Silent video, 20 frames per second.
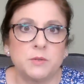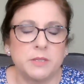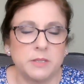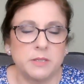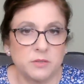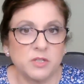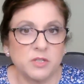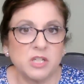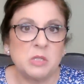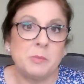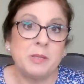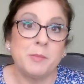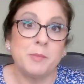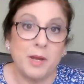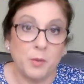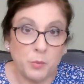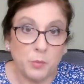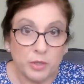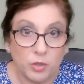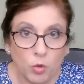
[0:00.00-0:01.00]
These are going to be my
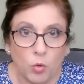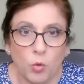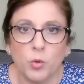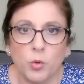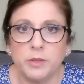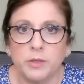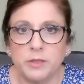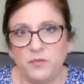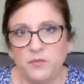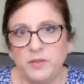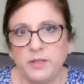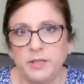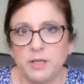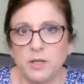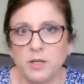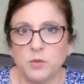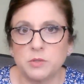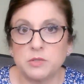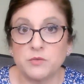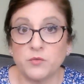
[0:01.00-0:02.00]
recorded
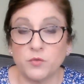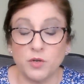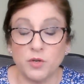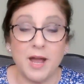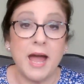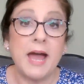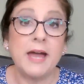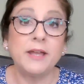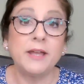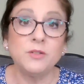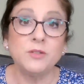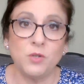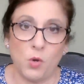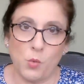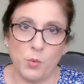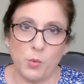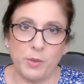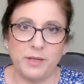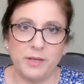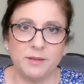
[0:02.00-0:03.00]
videos for
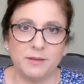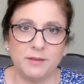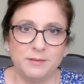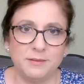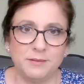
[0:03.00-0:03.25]
ongoing,